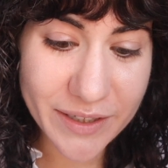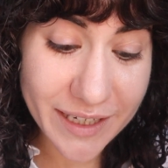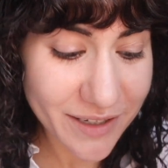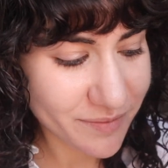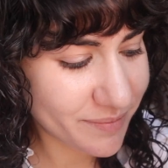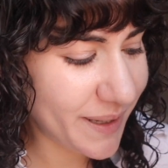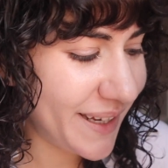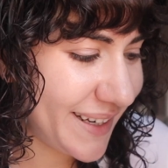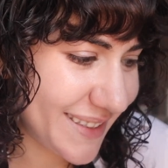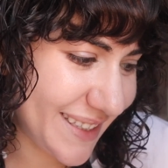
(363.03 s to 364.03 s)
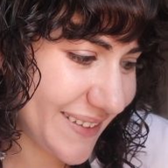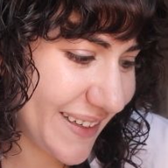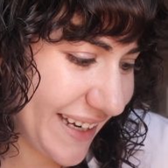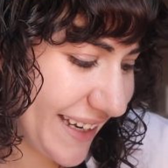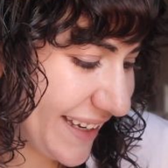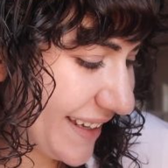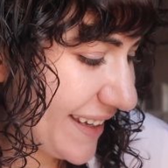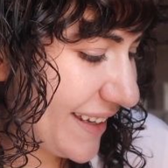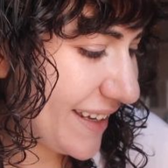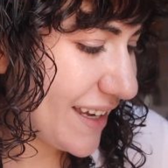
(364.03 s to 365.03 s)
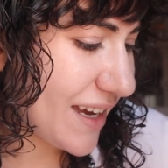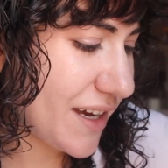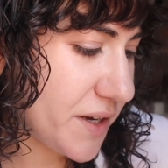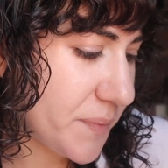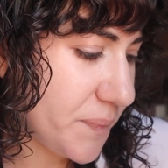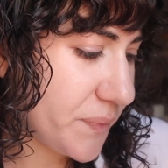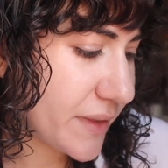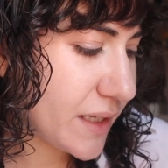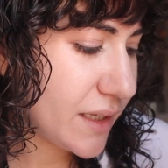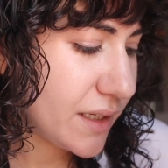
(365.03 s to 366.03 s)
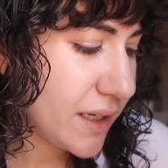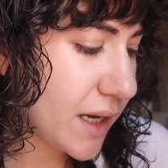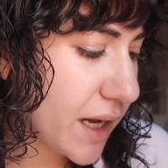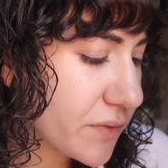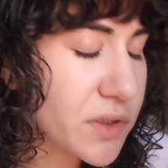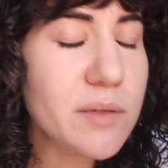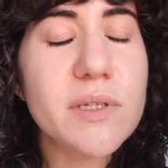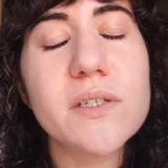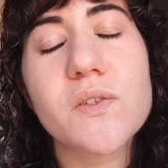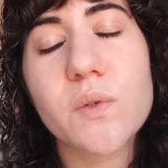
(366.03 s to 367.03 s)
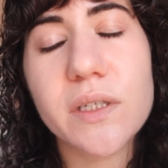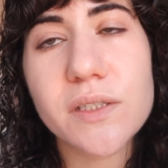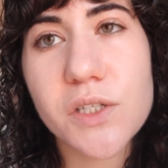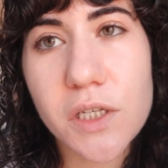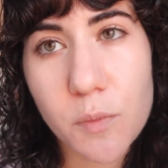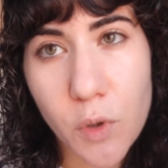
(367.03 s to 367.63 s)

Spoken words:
right now, but it's okay. I've really been enjoying cheek